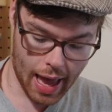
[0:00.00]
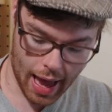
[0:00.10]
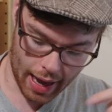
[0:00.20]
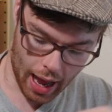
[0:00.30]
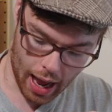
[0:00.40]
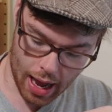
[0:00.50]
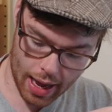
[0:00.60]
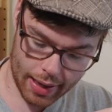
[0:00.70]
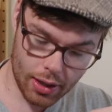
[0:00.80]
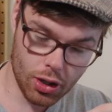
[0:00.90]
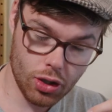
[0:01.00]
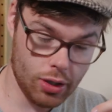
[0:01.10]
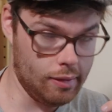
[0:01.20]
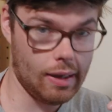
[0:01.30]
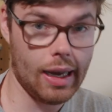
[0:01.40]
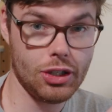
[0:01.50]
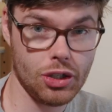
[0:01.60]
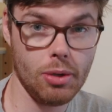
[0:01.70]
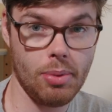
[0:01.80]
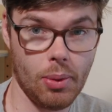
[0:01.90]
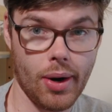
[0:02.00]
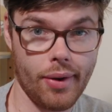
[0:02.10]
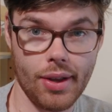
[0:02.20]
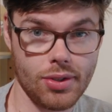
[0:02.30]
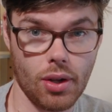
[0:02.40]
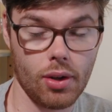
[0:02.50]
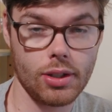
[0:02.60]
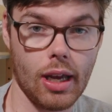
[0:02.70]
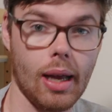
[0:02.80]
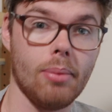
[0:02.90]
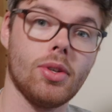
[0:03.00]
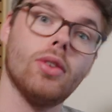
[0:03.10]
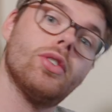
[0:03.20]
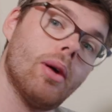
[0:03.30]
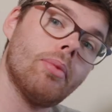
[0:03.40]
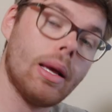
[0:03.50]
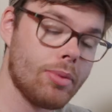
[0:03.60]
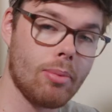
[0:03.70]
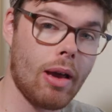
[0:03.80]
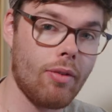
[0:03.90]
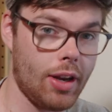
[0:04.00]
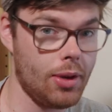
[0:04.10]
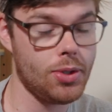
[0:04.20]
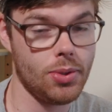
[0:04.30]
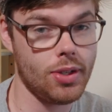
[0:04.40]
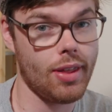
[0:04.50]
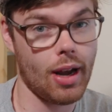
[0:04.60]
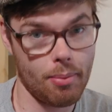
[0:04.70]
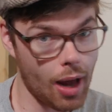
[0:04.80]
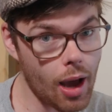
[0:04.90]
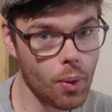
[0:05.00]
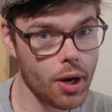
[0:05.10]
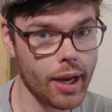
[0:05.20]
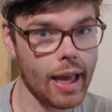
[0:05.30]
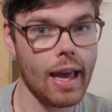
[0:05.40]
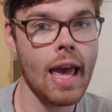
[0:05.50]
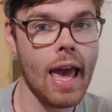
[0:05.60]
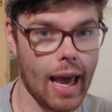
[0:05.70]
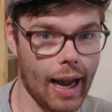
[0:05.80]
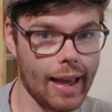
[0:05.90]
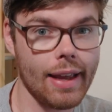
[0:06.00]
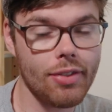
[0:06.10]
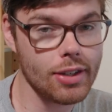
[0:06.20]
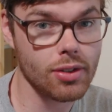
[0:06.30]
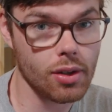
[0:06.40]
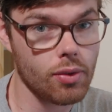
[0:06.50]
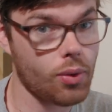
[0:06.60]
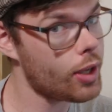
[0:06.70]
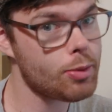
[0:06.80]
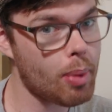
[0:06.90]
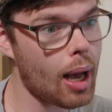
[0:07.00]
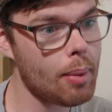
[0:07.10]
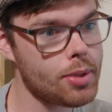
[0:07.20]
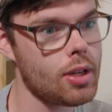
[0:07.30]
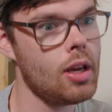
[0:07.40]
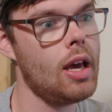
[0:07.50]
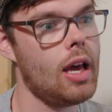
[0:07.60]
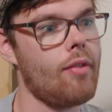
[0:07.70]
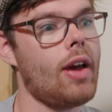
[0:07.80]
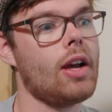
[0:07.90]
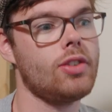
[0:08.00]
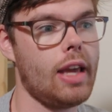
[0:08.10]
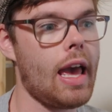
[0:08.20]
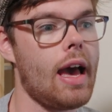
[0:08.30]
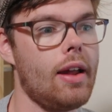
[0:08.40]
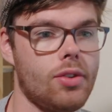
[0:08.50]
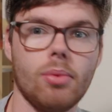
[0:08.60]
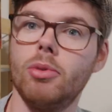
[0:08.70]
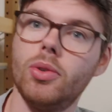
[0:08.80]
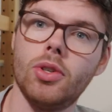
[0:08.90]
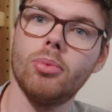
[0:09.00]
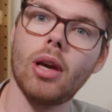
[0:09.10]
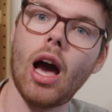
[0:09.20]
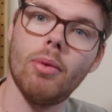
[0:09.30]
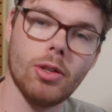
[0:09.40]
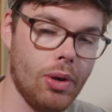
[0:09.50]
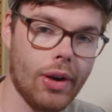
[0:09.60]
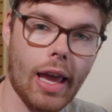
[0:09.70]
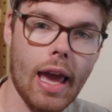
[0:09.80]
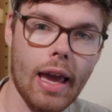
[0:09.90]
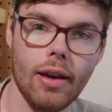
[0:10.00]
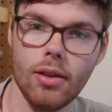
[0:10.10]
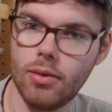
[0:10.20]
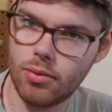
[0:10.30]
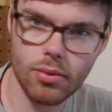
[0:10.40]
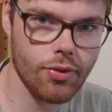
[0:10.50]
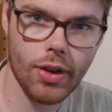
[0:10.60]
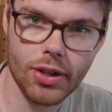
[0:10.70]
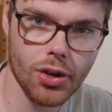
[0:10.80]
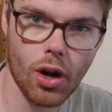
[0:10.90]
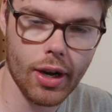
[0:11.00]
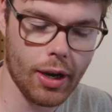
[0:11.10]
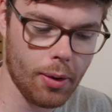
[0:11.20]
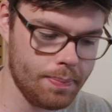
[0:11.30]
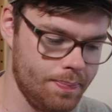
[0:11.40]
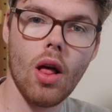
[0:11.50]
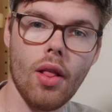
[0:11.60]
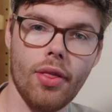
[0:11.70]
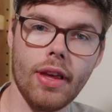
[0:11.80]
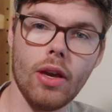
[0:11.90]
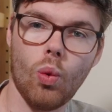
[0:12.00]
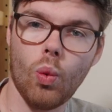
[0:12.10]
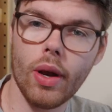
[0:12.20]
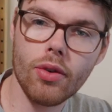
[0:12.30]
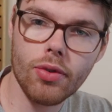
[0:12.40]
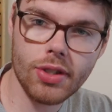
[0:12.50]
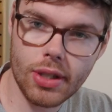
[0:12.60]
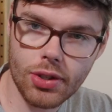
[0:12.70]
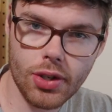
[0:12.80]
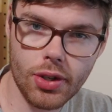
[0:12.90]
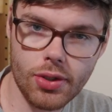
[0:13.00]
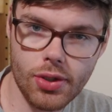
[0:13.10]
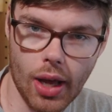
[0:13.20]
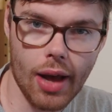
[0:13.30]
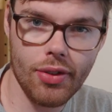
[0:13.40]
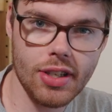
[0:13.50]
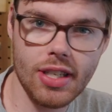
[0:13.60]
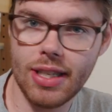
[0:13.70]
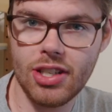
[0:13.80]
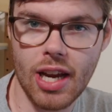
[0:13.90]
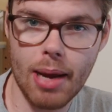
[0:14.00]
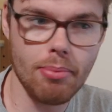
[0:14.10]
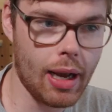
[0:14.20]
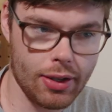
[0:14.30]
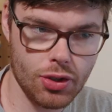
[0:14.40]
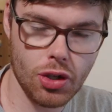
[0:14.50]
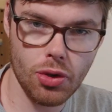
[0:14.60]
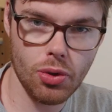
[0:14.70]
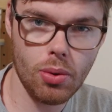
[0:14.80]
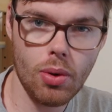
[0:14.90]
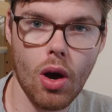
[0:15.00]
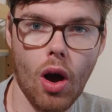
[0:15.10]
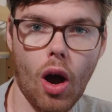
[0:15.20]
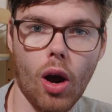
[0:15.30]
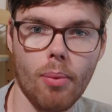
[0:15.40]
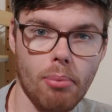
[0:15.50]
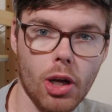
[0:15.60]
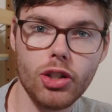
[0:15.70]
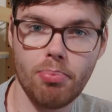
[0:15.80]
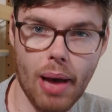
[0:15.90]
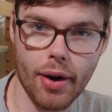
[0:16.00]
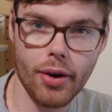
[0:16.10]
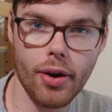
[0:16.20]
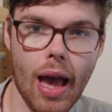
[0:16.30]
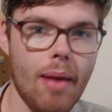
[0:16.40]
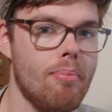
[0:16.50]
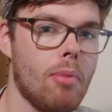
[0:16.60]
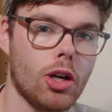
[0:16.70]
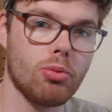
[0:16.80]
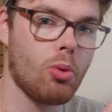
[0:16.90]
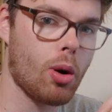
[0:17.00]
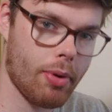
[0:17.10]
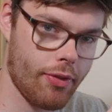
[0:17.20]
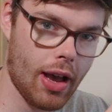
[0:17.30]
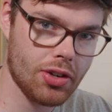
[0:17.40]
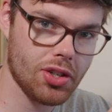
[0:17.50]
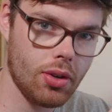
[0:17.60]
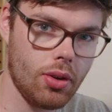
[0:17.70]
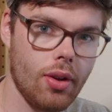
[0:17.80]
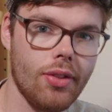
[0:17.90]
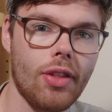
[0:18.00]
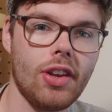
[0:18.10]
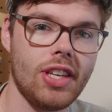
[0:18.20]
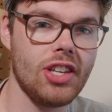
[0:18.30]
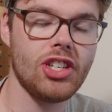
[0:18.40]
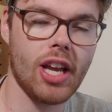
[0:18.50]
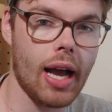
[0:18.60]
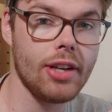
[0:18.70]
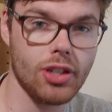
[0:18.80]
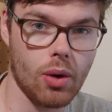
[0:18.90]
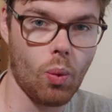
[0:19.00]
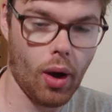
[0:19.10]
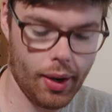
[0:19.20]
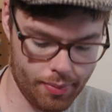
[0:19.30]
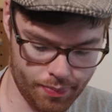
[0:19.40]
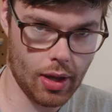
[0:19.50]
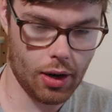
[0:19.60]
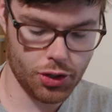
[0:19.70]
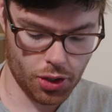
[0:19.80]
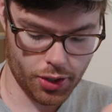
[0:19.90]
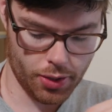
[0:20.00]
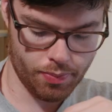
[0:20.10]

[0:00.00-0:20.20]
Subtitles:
And I should be wearing this at all times. Sometimes on my videos you see that I'm not wearing it and I get these little voice pops, and I've actually had some YouTube comments be like, hey, fix your audio. The wind resistors on the DJI Mics 2 are much better and much more professional than the DJI Gen 1, and I'll show you.